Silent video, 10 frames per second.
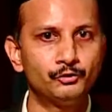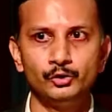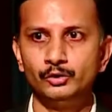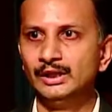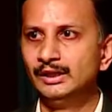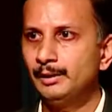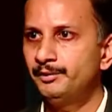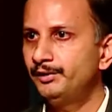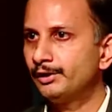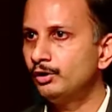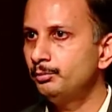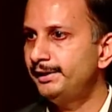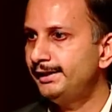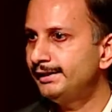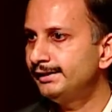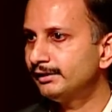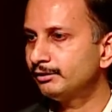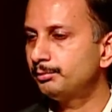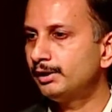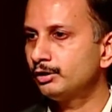So, I mean, we are all meeting here as
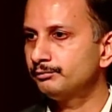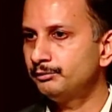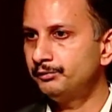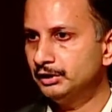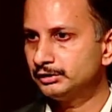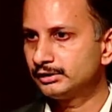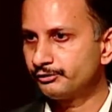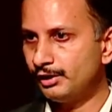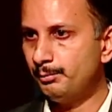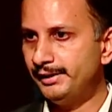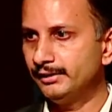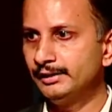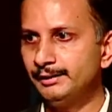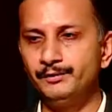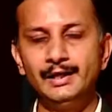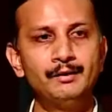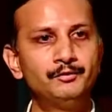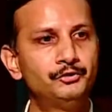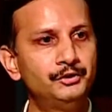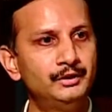part of the first summit that we have
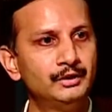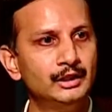this year.